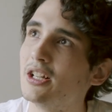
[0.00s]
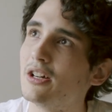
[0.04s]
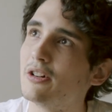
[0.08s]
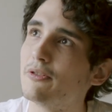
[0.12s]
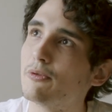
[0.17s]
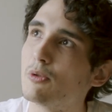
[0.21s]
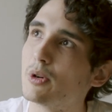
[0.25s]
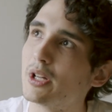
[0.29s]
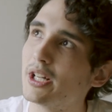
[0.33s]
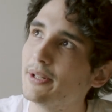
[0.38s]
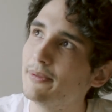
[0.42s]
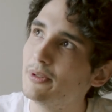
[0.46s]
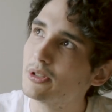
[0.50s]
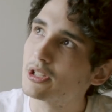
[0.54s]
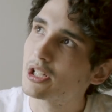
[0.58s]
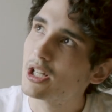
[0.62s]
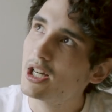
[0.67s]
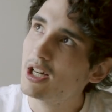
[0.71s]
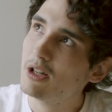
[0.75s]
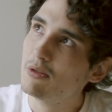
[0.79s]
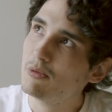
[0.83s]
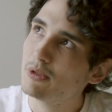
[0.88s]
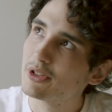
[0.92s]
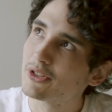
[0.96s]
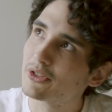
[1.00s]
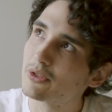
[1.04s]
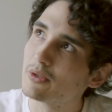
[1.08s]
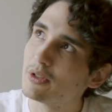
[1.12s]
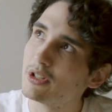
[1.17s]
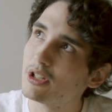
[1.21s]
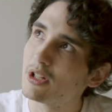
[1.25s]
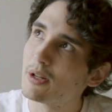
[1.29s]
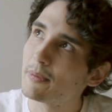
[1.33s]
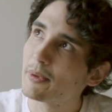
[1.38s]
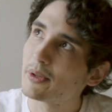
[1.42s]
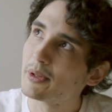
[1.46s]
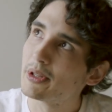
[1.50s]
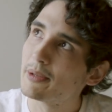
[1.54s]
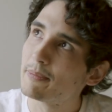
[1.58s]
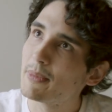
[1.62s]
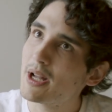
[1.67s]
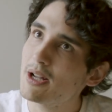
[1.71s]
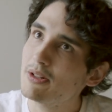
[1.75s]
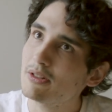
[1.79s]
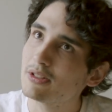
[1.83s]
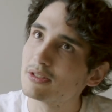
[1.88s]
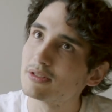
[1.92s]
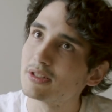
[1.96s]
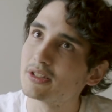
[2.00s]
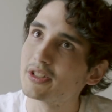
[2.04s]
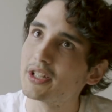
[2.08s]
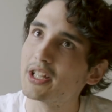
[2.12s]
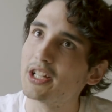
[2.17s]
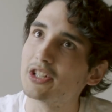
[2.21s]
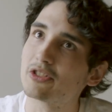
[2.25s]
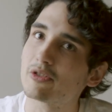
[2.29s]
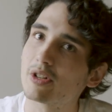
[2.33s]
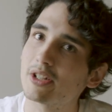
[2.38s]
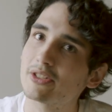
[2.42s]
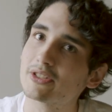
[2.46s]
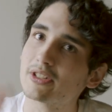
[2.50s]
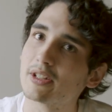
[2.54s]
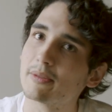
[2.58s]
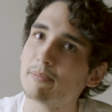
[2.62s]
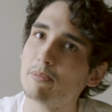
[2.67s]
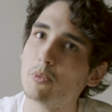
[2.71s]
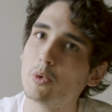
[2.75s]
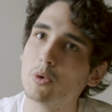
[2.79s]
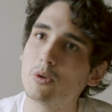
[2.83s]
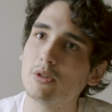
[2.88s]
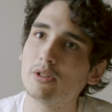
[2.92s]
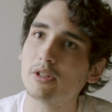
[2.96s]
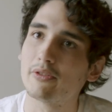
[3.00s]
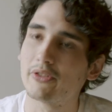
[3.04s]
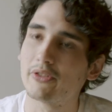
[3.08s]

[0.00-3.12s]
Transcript: of whatever God was doing up in the mountain, and they trusted more